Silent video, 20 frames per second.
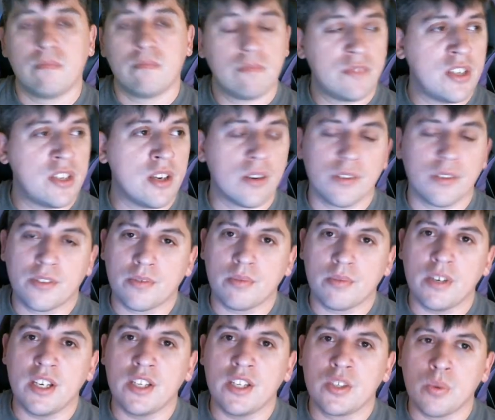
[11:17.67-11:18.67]
tier
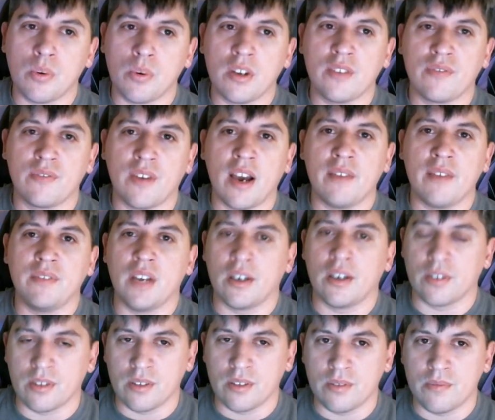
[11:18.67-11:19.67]
3
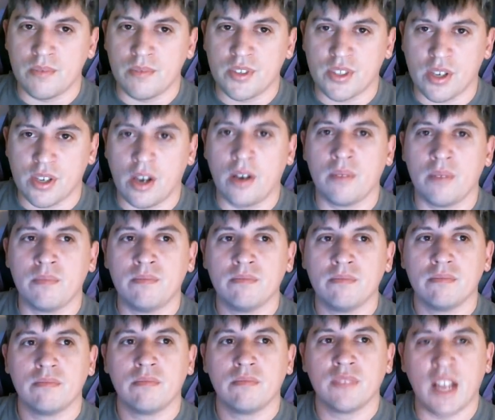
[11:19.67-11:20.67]
$25 sub
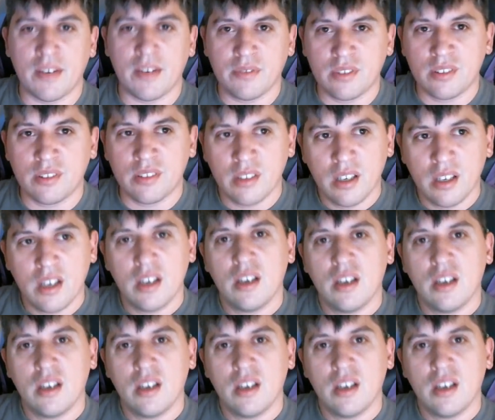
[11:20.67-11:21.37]
level.